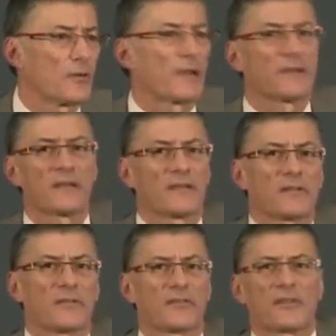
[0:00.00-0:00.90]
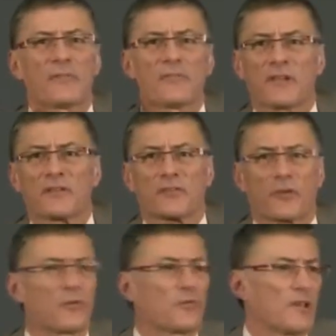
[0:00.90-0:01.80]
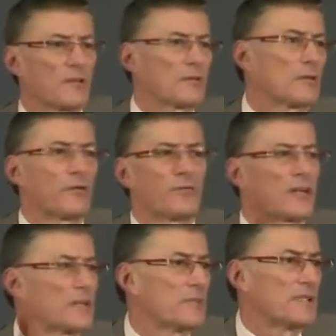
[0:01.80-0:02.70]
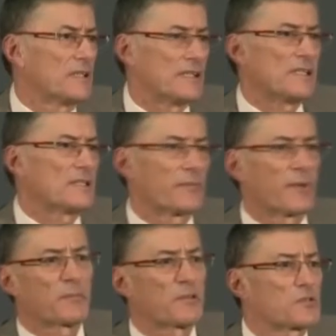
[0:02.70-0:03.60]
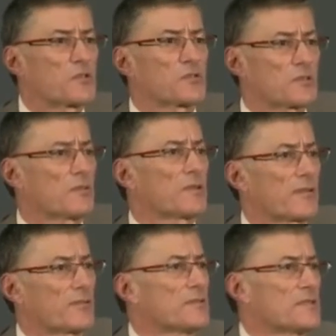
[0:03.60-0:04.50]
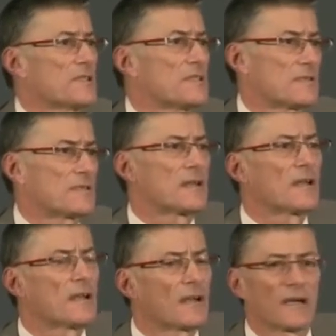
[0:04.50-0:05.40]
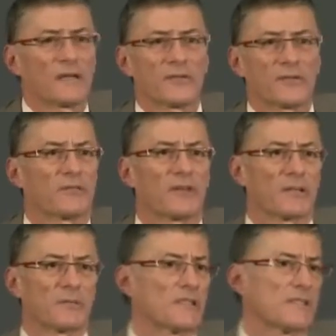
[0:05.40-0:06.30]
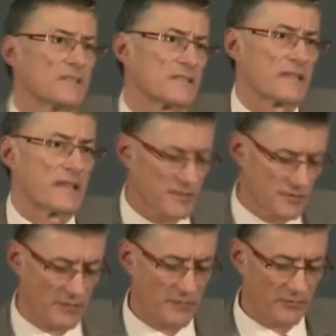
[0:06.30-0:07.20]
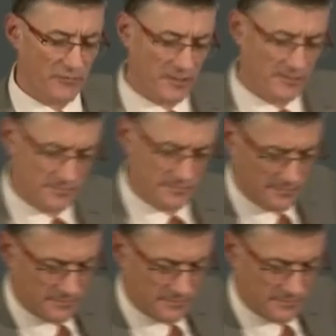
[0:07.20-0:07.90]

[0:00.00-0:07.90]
So I think there's something associated with low vitamin D that might be associated with other diseases. I don't think vitamin D is the answer, I'm afraid.